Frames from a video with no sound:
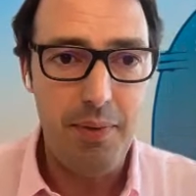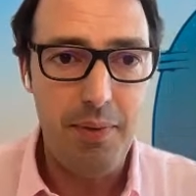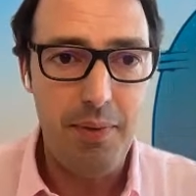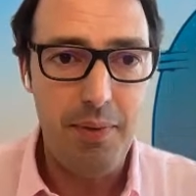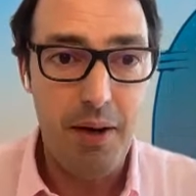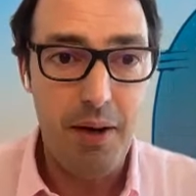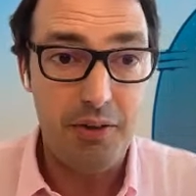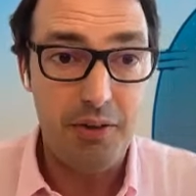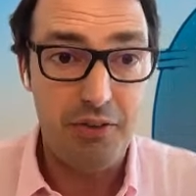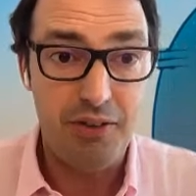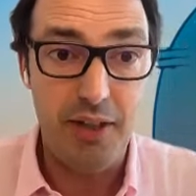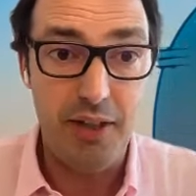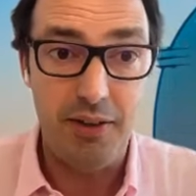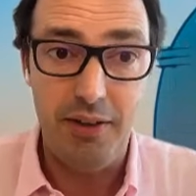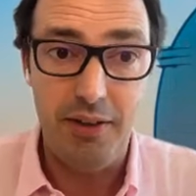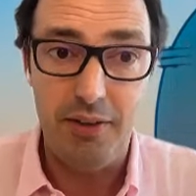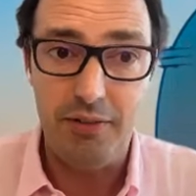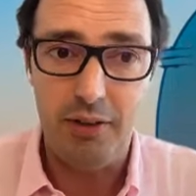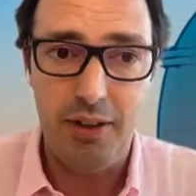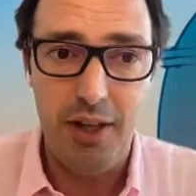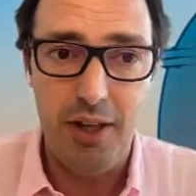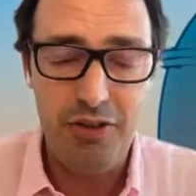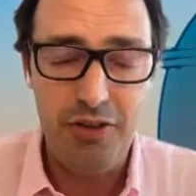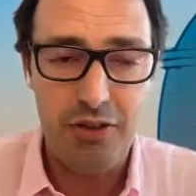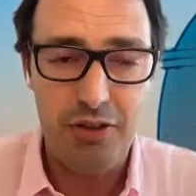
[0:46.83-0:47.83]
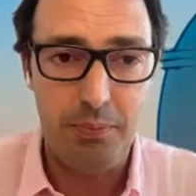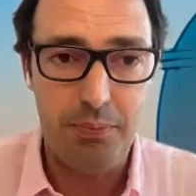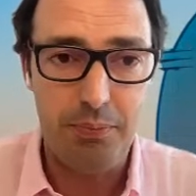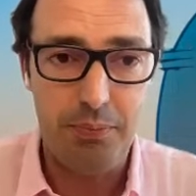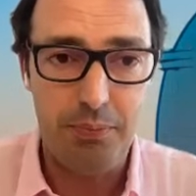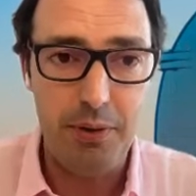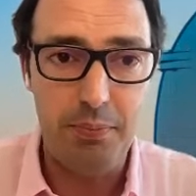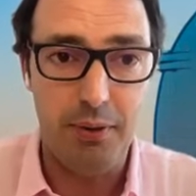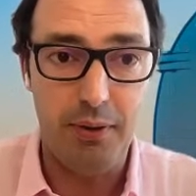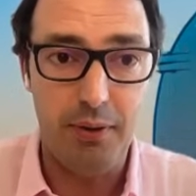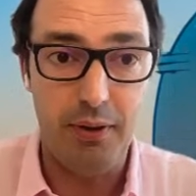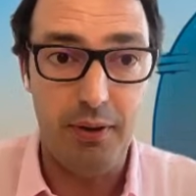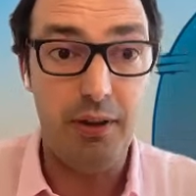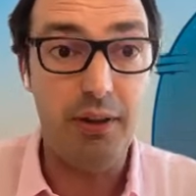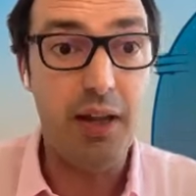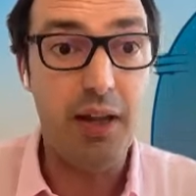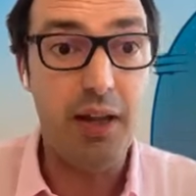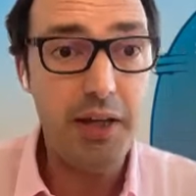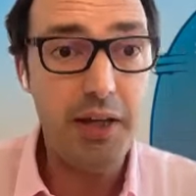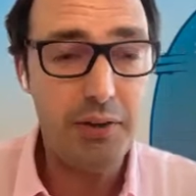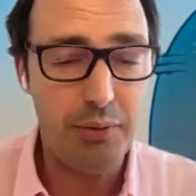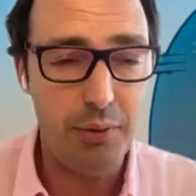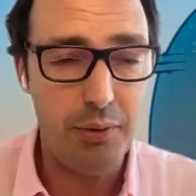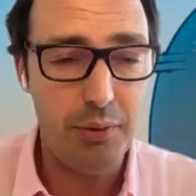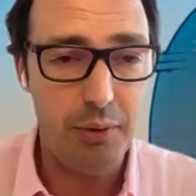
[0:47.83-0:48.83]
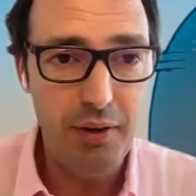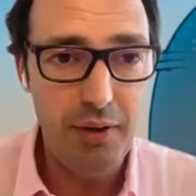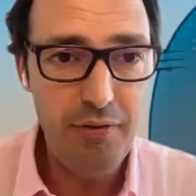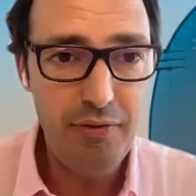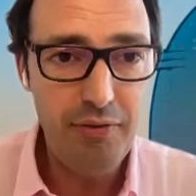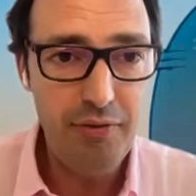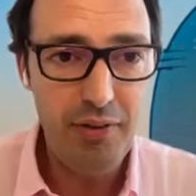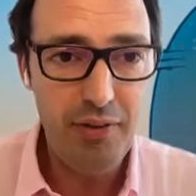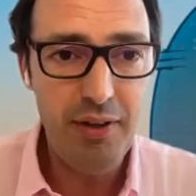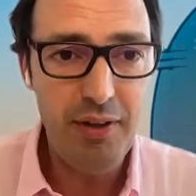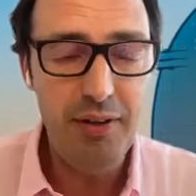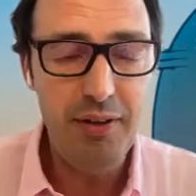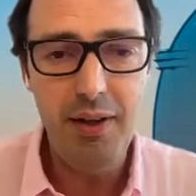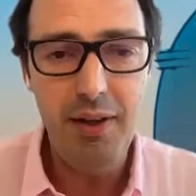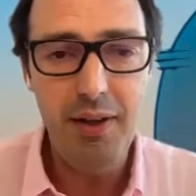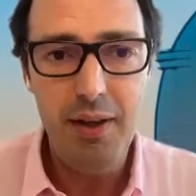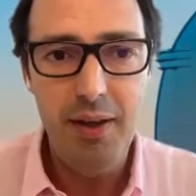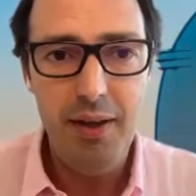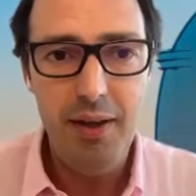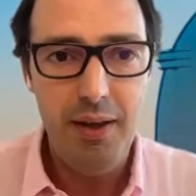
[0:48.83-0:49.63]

areas that international people like to live in.